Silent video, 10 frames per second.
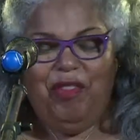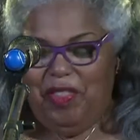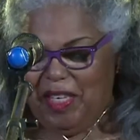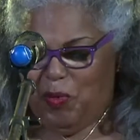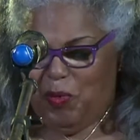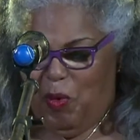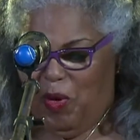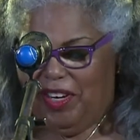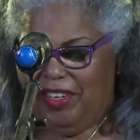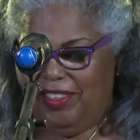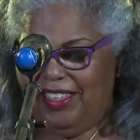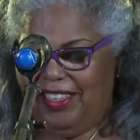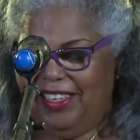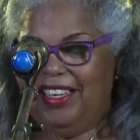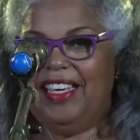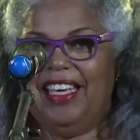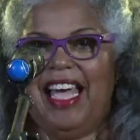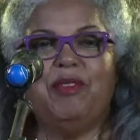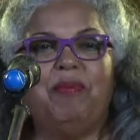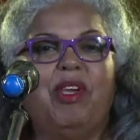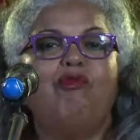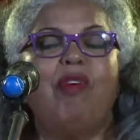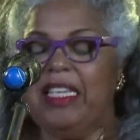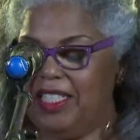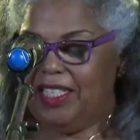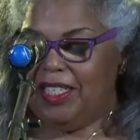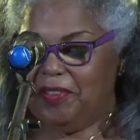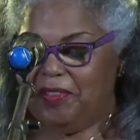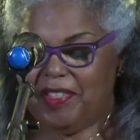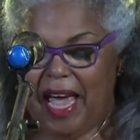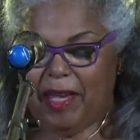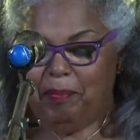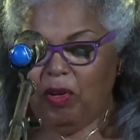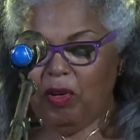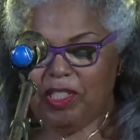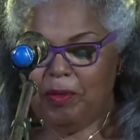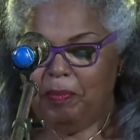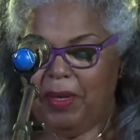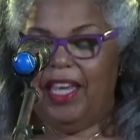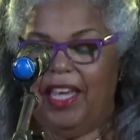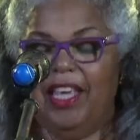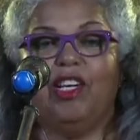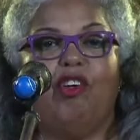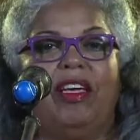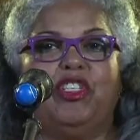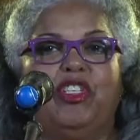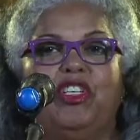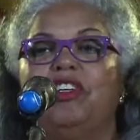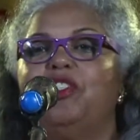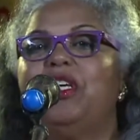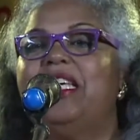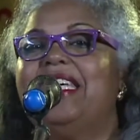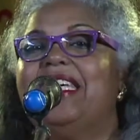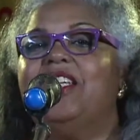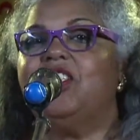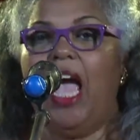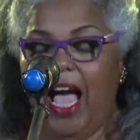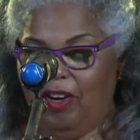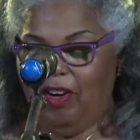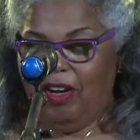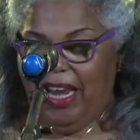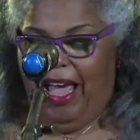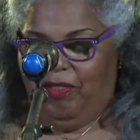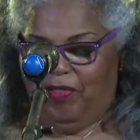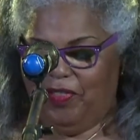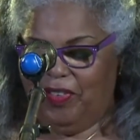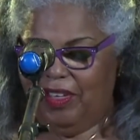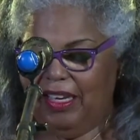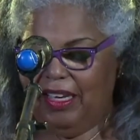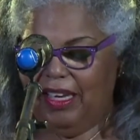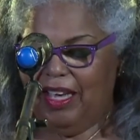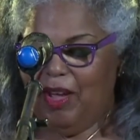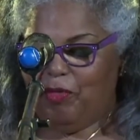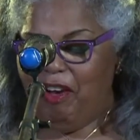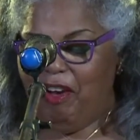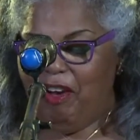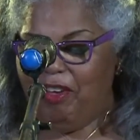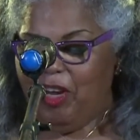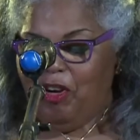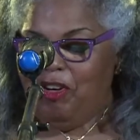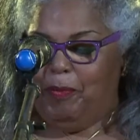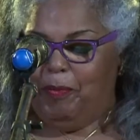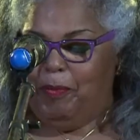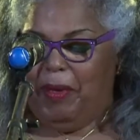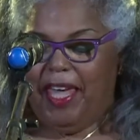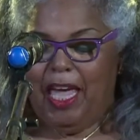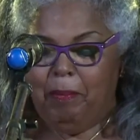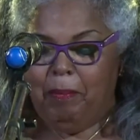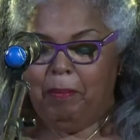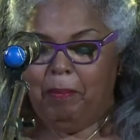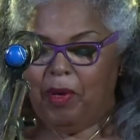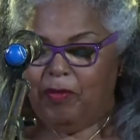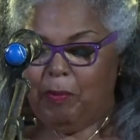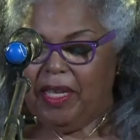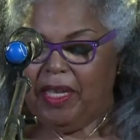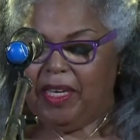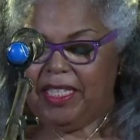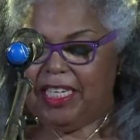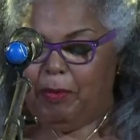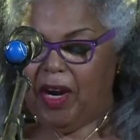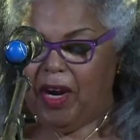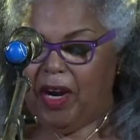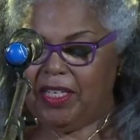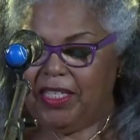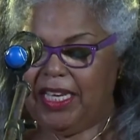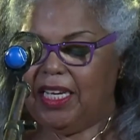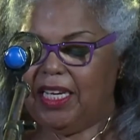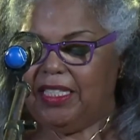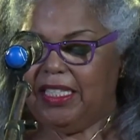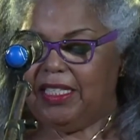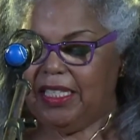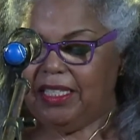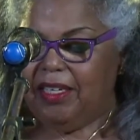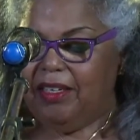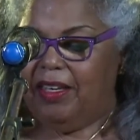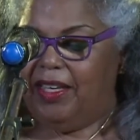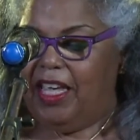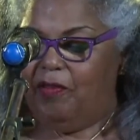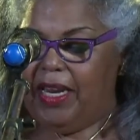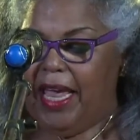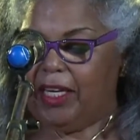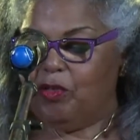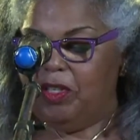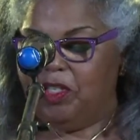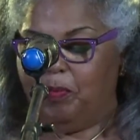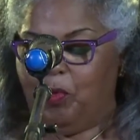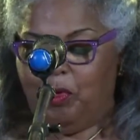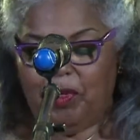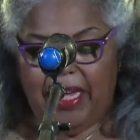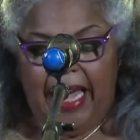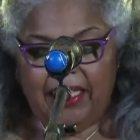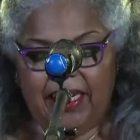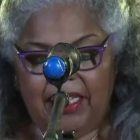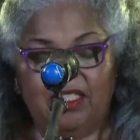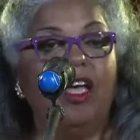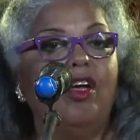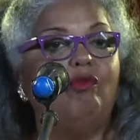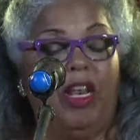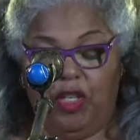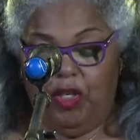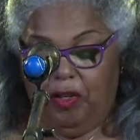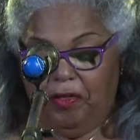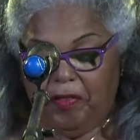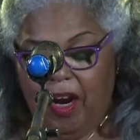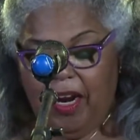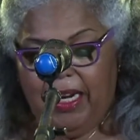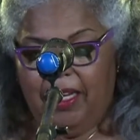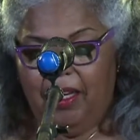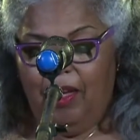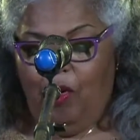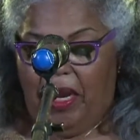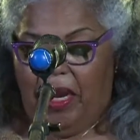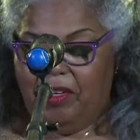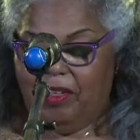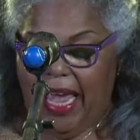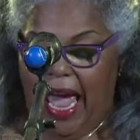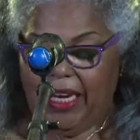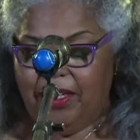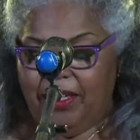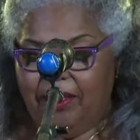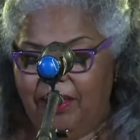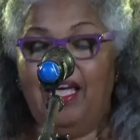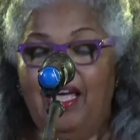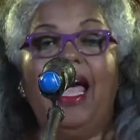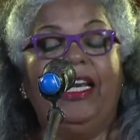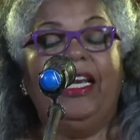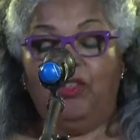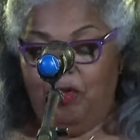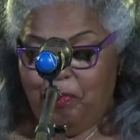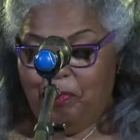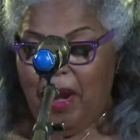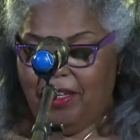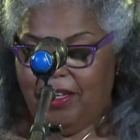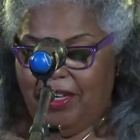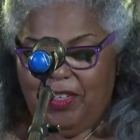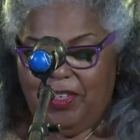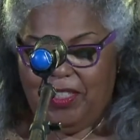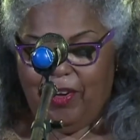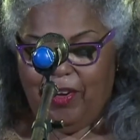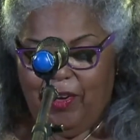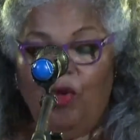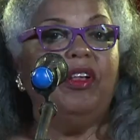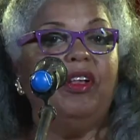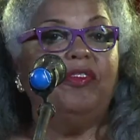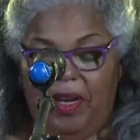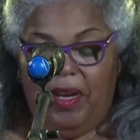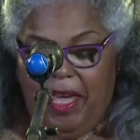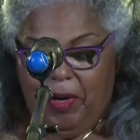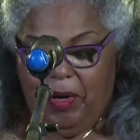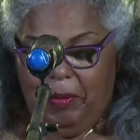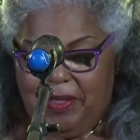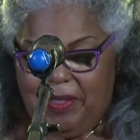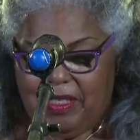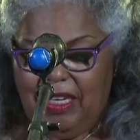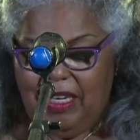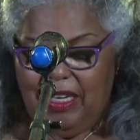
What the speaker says: of this award has been a resident of Tyne Bottom in Christchurch his entire life. From very early, he became a member of the Barbados Labour Party and consistently gave electoral support to candidates Reginald Farley, Wendell Callender, and to the present caretaker, Wilfred Abrams.